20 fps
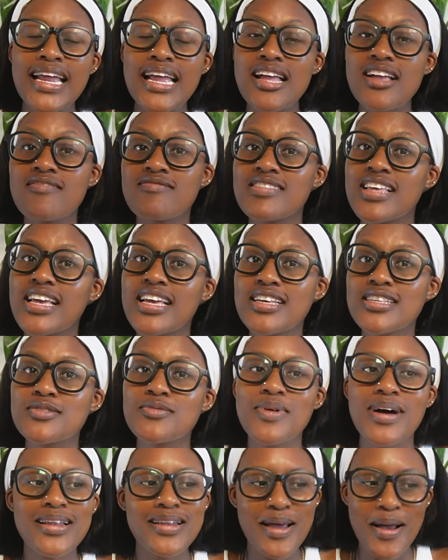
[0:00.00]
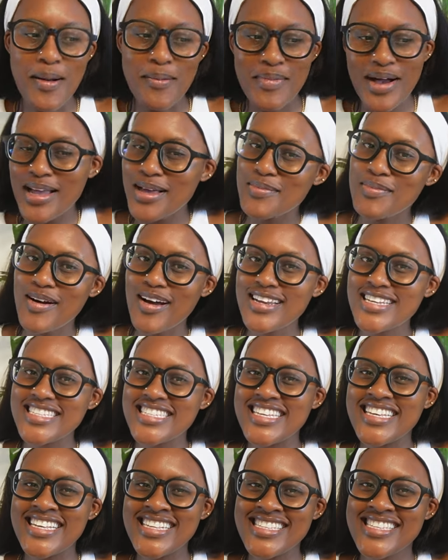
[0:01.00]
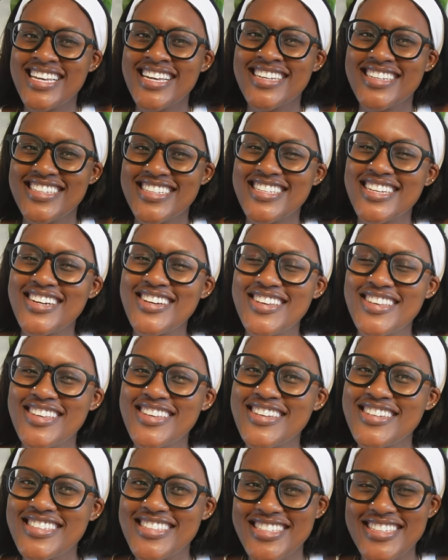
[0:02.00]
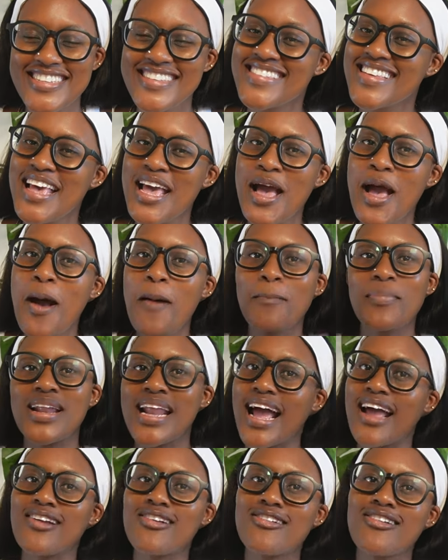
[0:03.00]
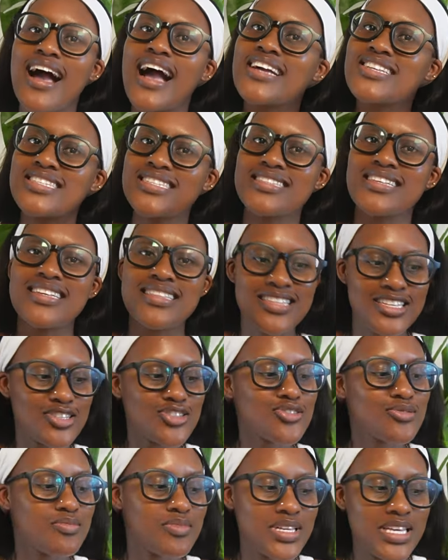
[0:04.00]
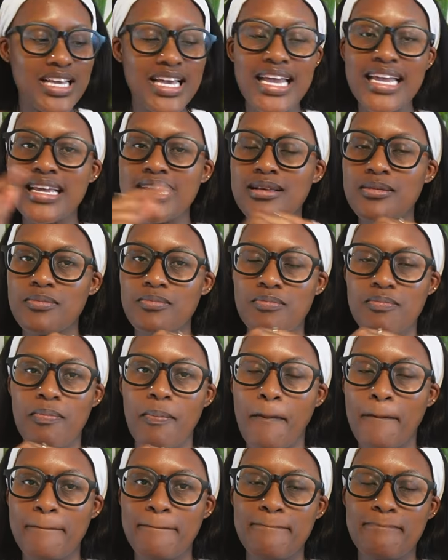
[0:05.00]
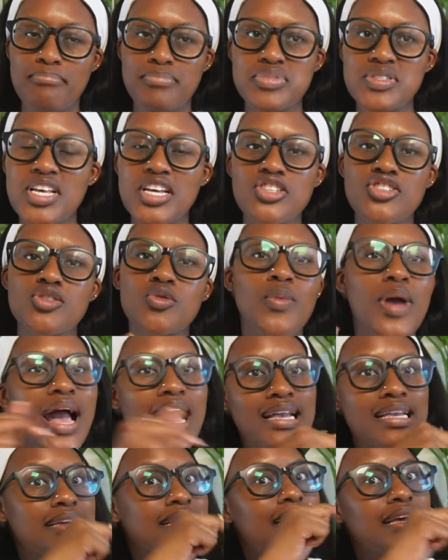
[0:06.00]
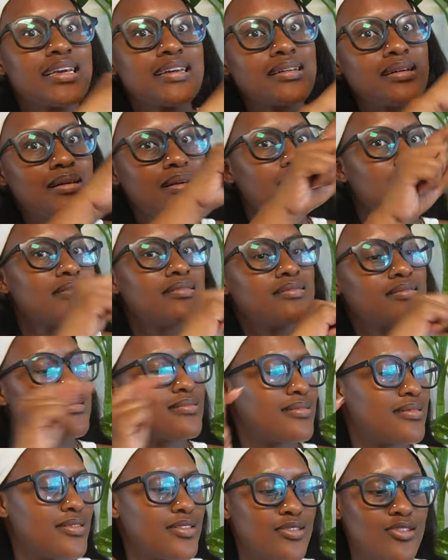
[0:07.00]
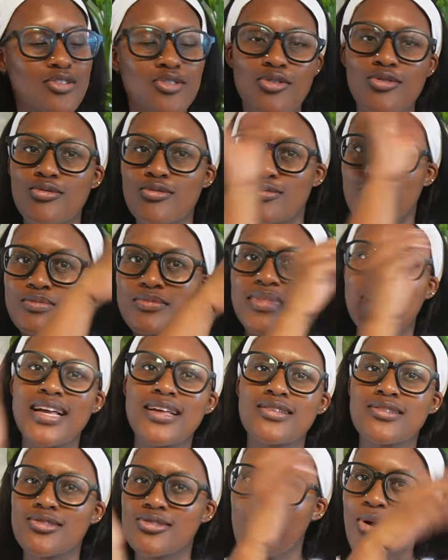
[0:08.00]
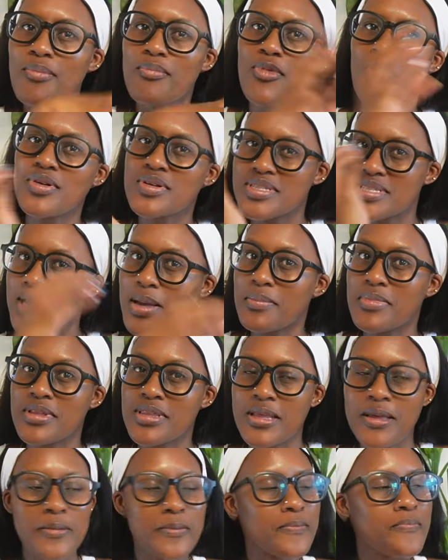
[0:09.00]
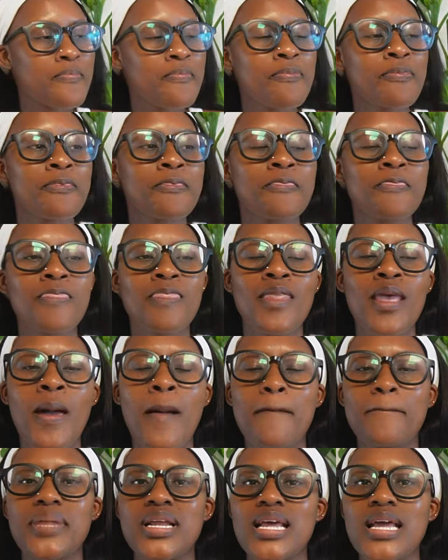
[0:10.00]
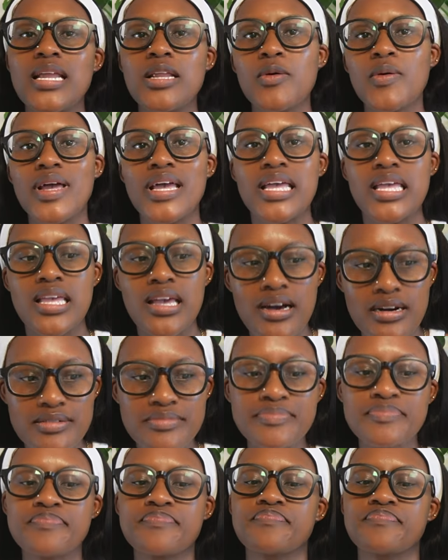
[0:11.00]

If there is one, my apologies to YouTube, but I don't know, I just think there should be a section where I can, like, you know, like a Dropbox type of thing. But anyway, yeah.